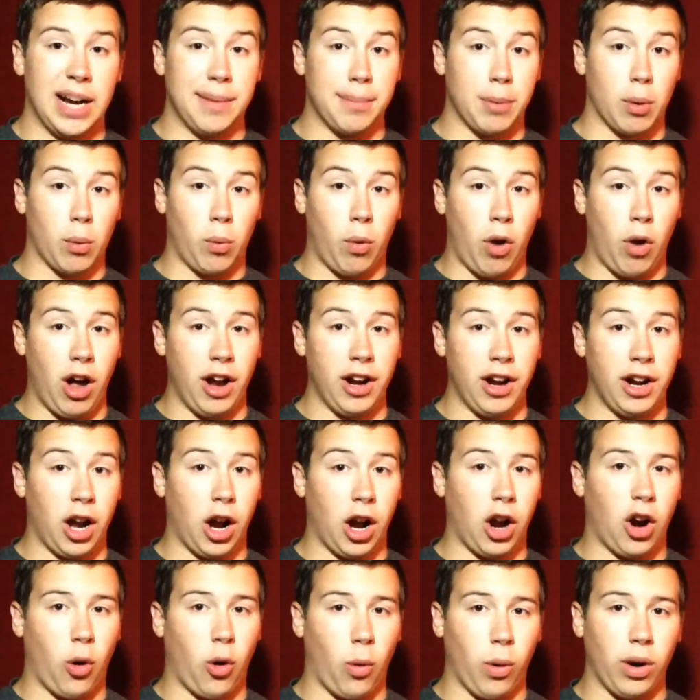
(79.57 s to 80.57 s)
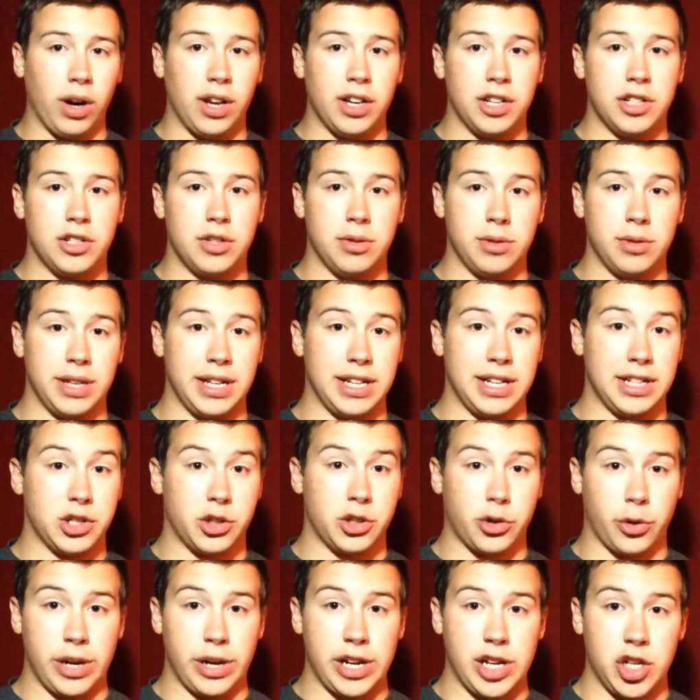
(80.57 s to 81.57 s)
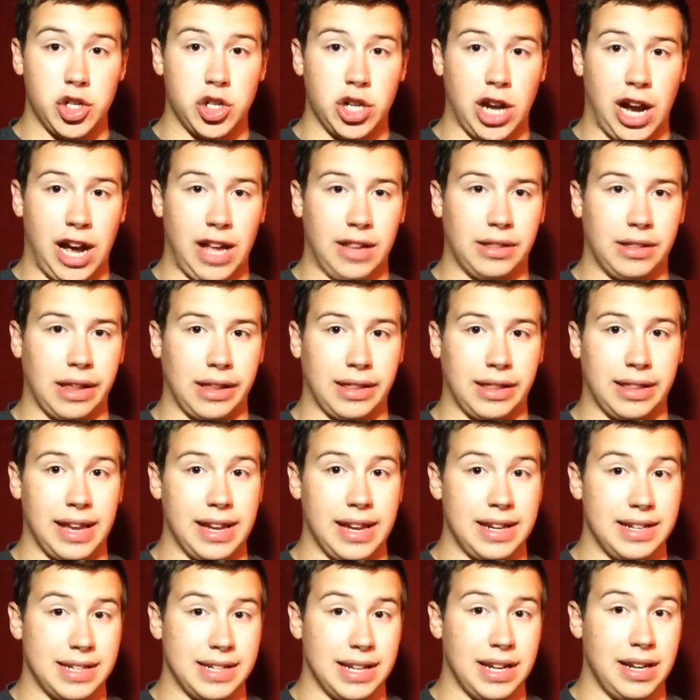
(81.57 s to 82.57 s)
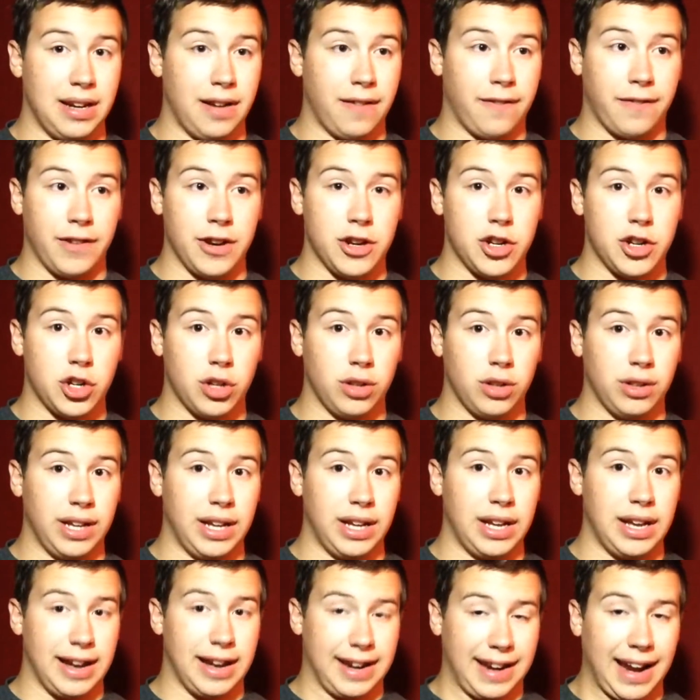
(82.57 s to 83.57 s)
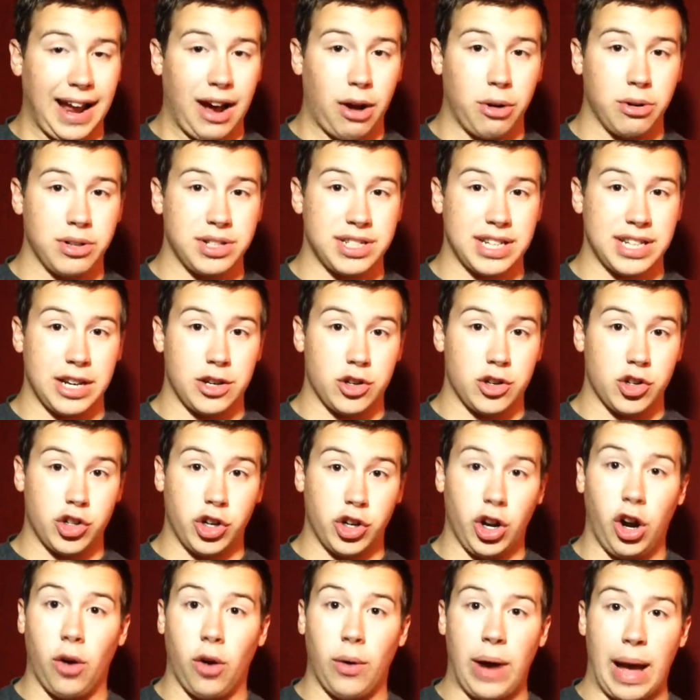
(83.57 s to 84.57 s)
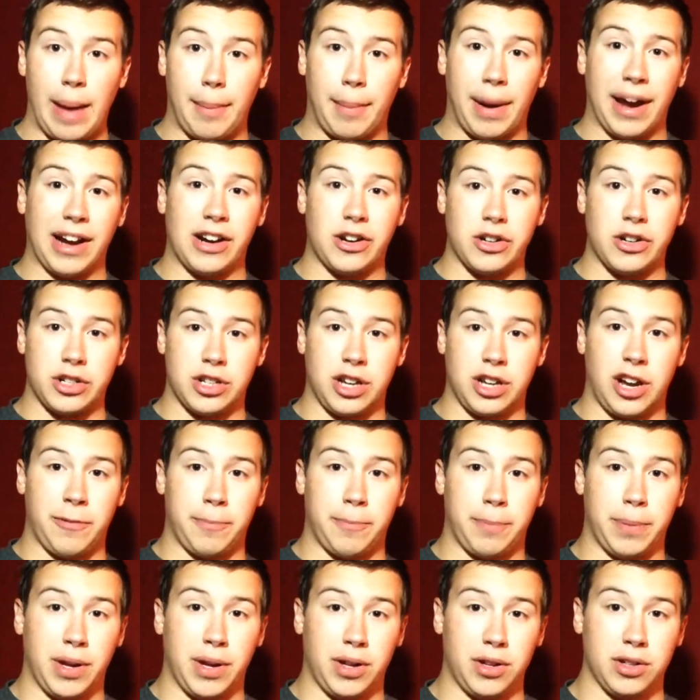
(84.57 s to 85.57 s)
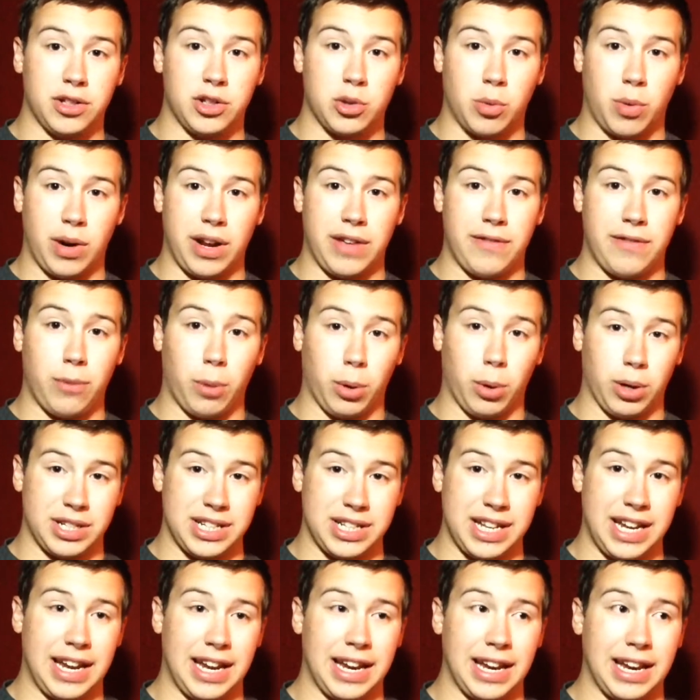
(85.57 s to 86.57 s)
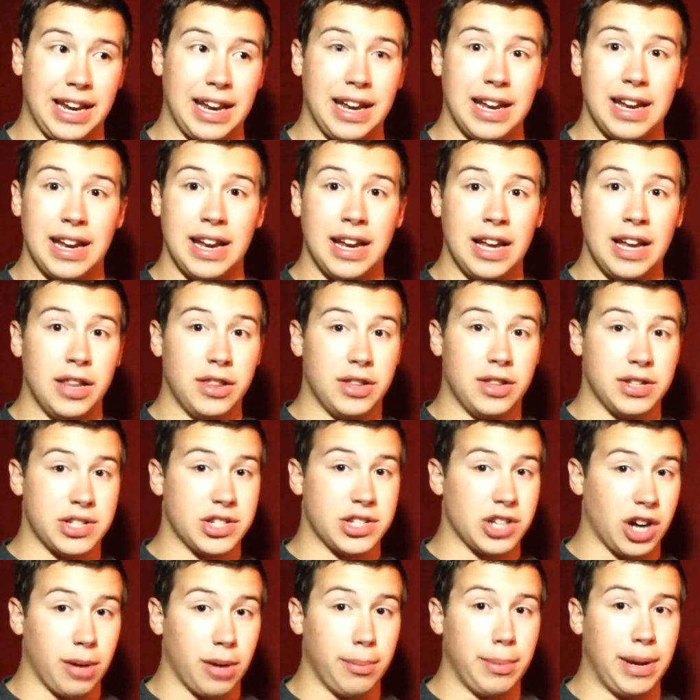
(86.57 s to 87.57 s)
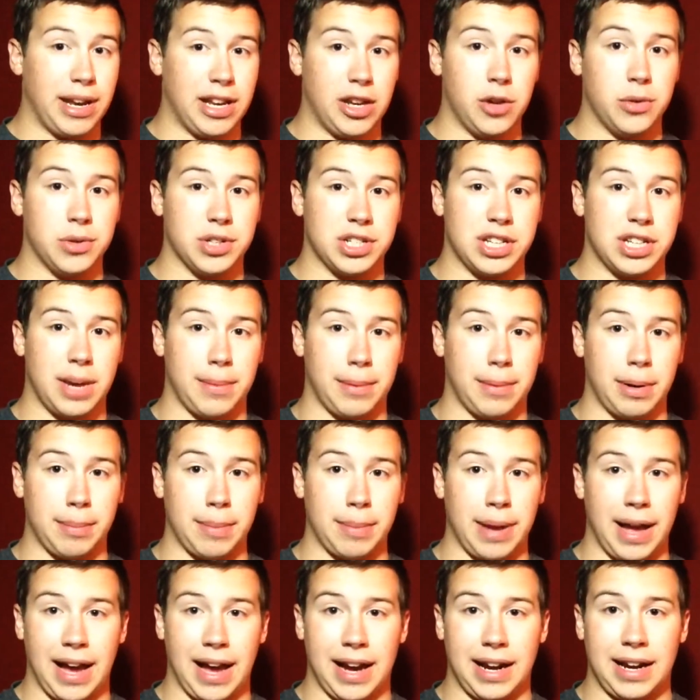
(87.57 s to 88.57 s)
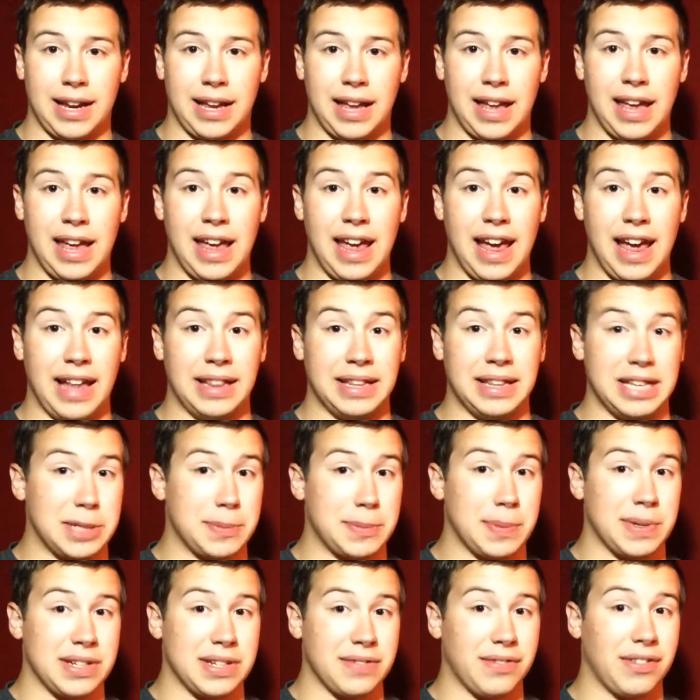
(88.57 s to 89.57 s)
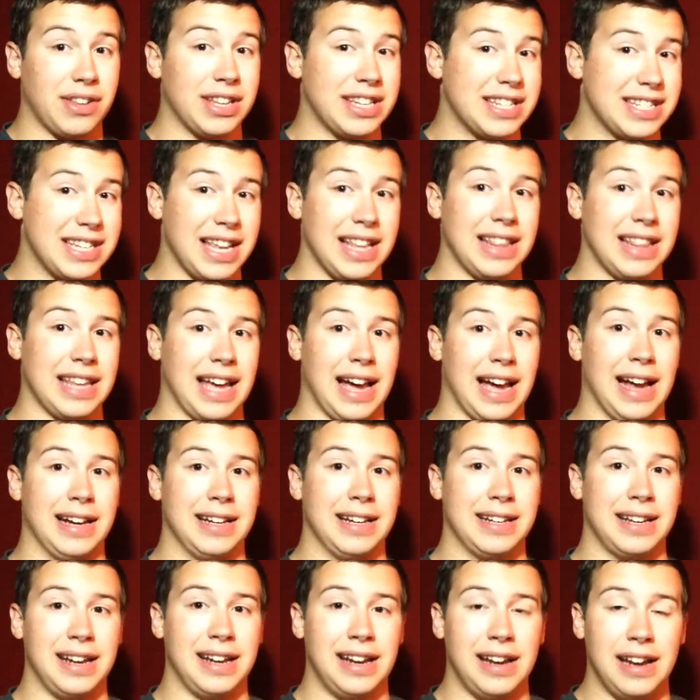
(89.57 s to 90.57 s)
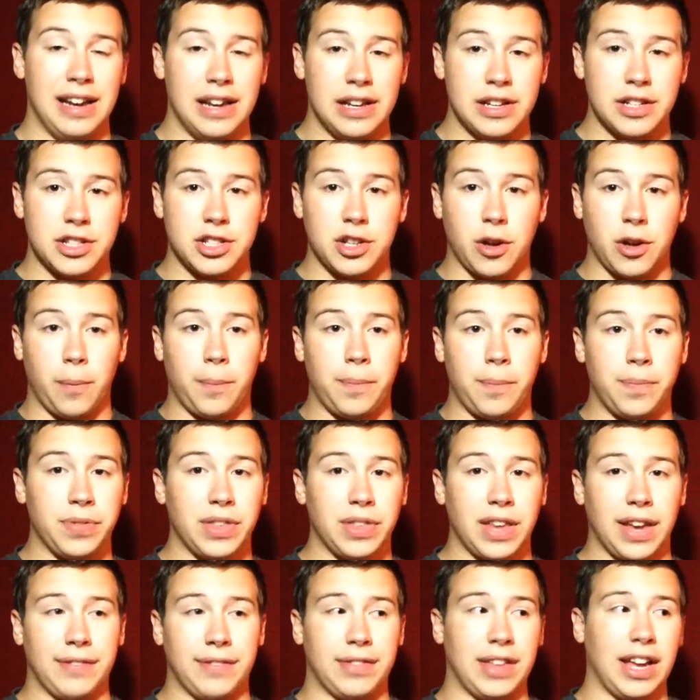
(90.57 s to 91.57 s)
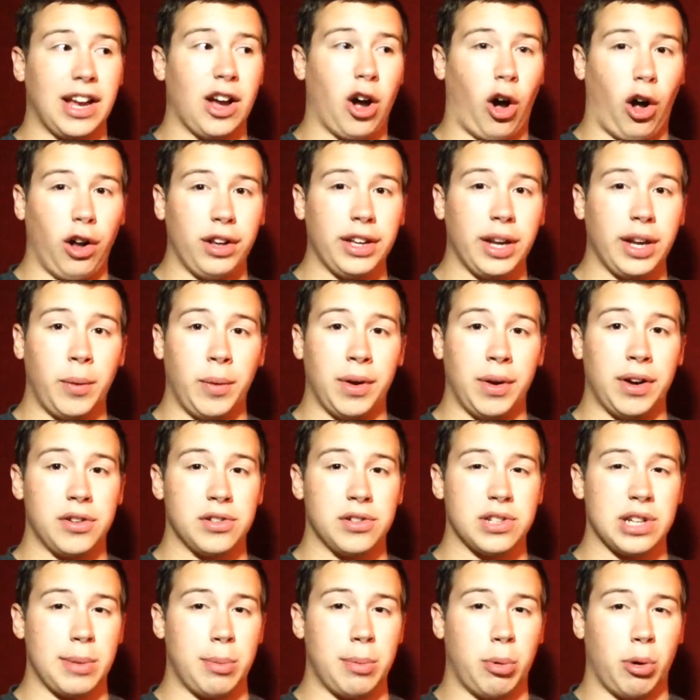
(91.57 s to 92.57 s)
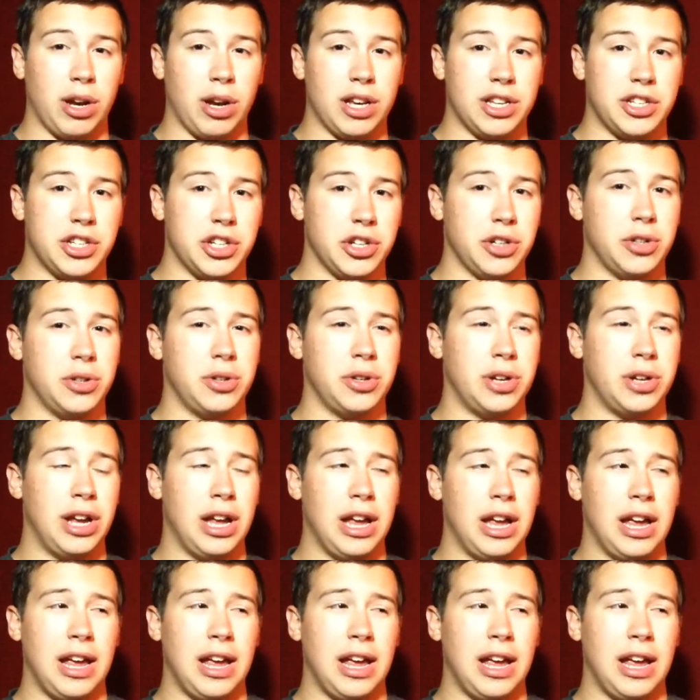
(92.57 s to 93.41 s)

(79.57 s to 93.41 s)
Number one, according to the screenshot that they did officially announce and show at Microsoft Build 2014, the Start menu is coming back, and they specifically said that. So if they called it Windows 8.2,